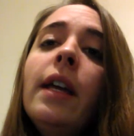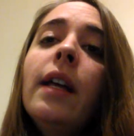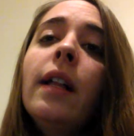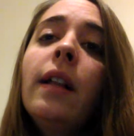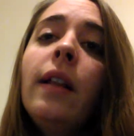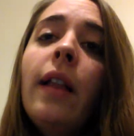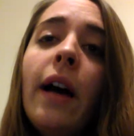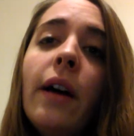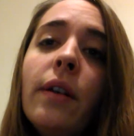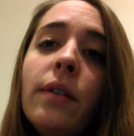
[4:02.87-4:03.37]
It
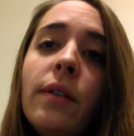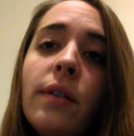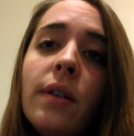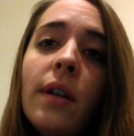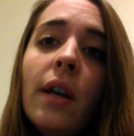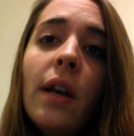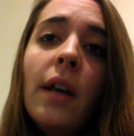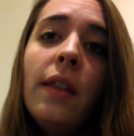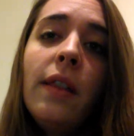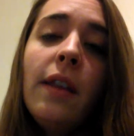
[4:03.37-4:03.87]
allows
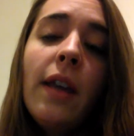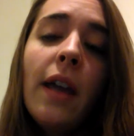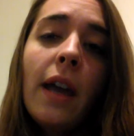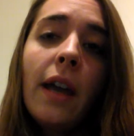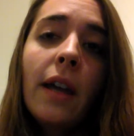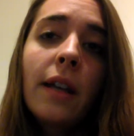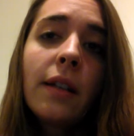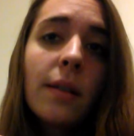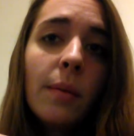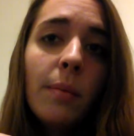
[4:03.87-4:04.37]
the
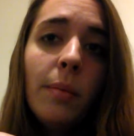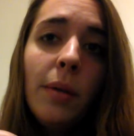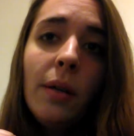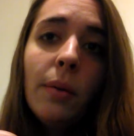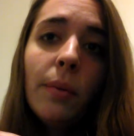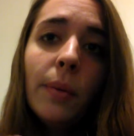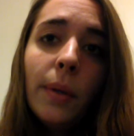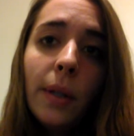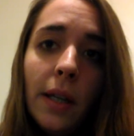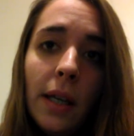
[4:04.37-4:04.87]
egg to
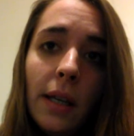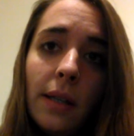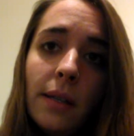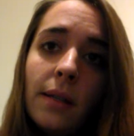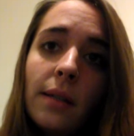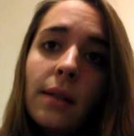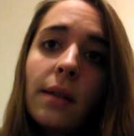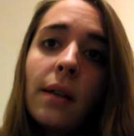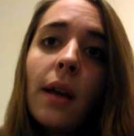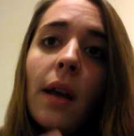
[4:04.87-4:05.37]
be
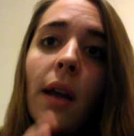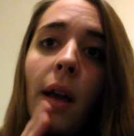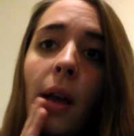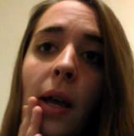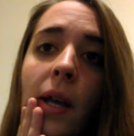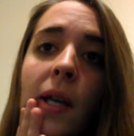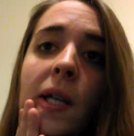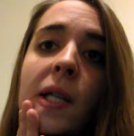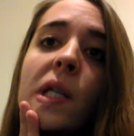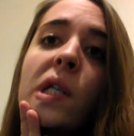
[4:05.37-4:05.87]
released.
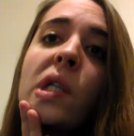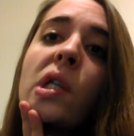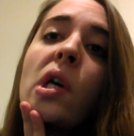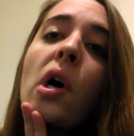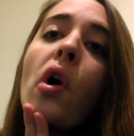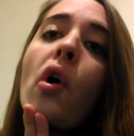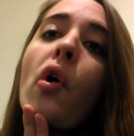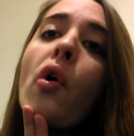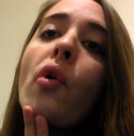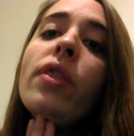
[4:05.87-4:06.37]

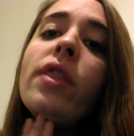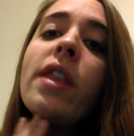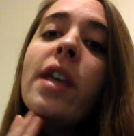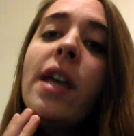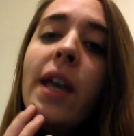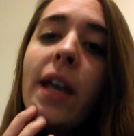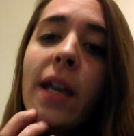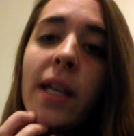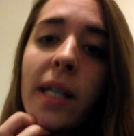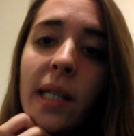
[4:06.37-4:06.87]
So
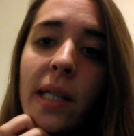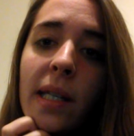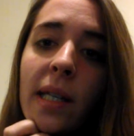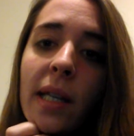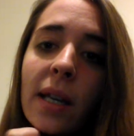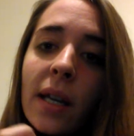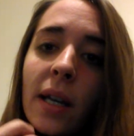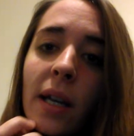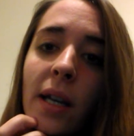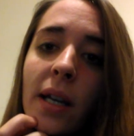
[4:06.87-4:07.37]
this
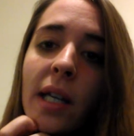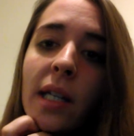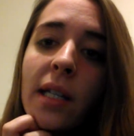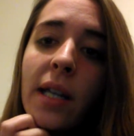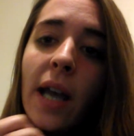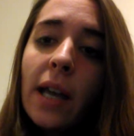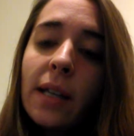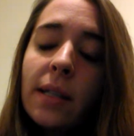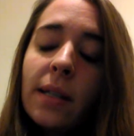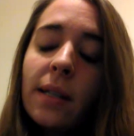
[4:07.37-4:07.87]

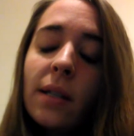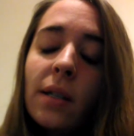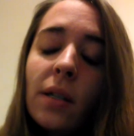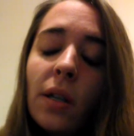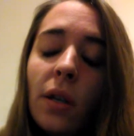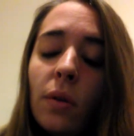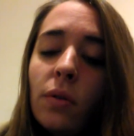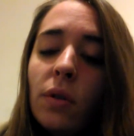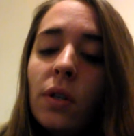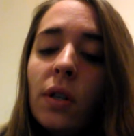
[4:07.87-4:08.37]
test is
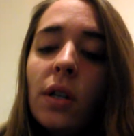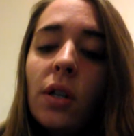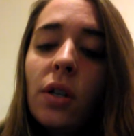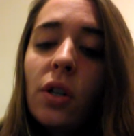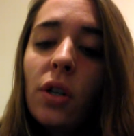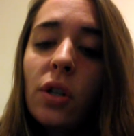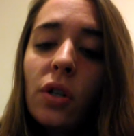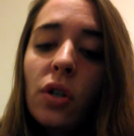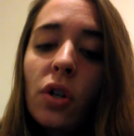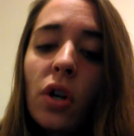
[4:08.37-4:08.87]
used to
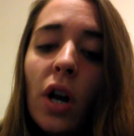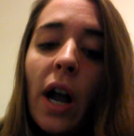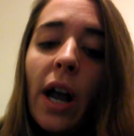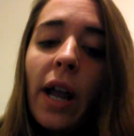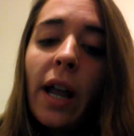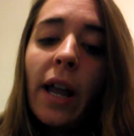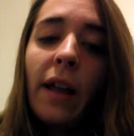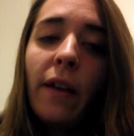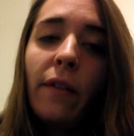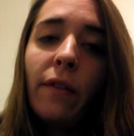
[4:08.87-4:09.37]
just try
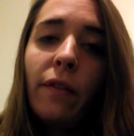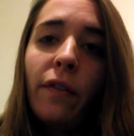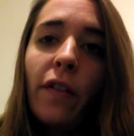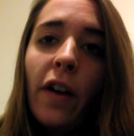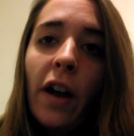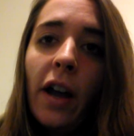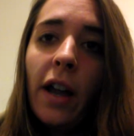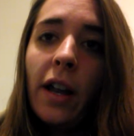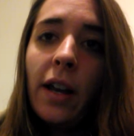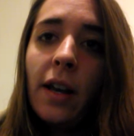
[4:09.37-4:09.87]
and
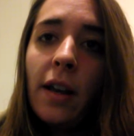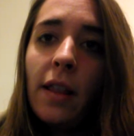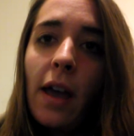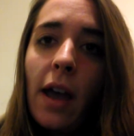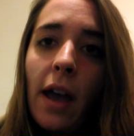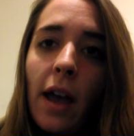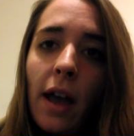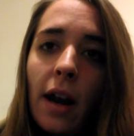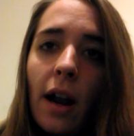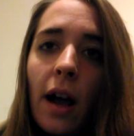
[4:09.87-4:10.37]
find
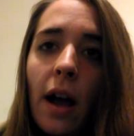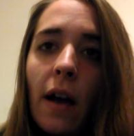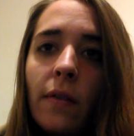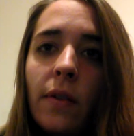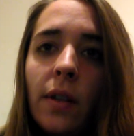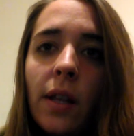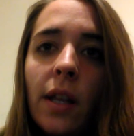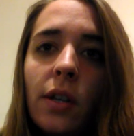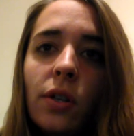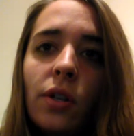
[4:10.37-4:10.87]
that
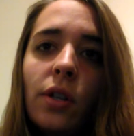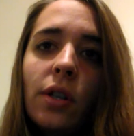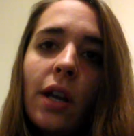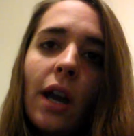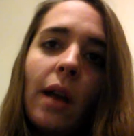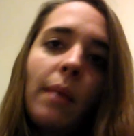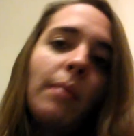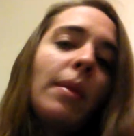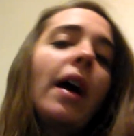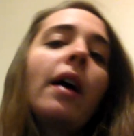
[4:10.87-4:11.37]
ovulation
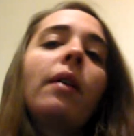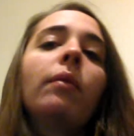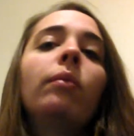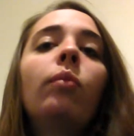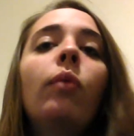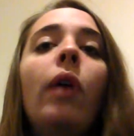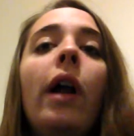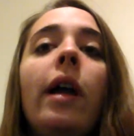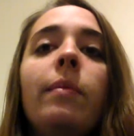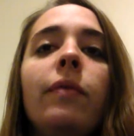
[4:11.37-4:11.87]
time, that
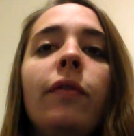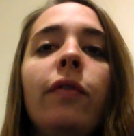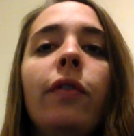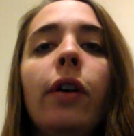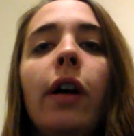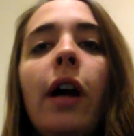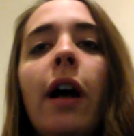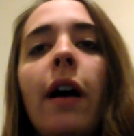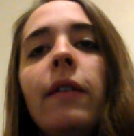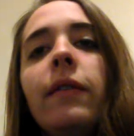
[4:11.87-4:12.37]
right
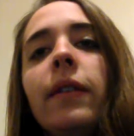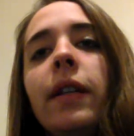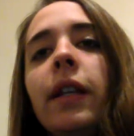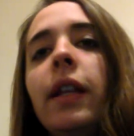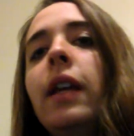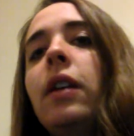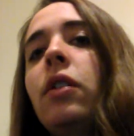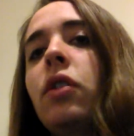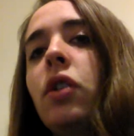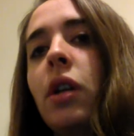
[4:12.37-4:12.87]
before
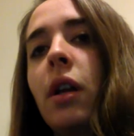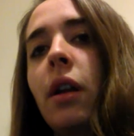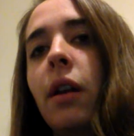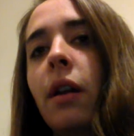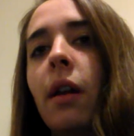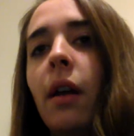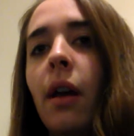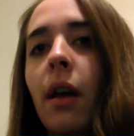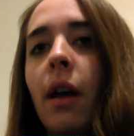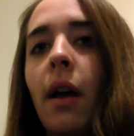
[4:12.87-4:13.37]
ovulation.